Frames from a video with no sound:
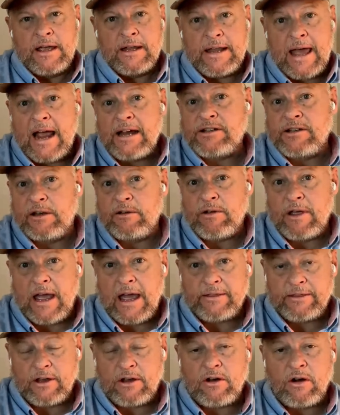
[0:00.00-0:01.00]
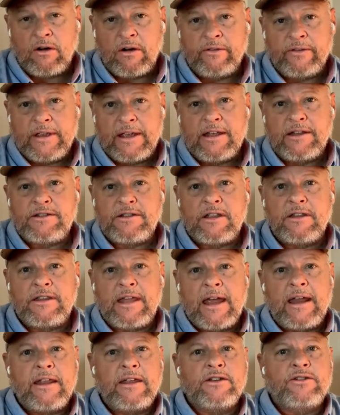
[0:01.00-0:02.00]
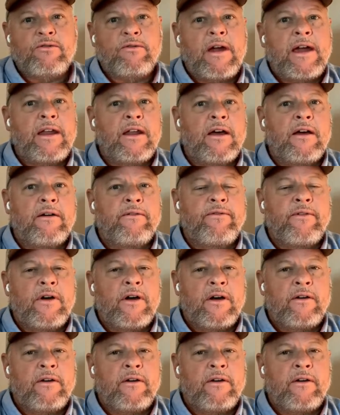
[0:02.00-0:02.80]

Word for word: And actually at the current, the instantaneous rate of,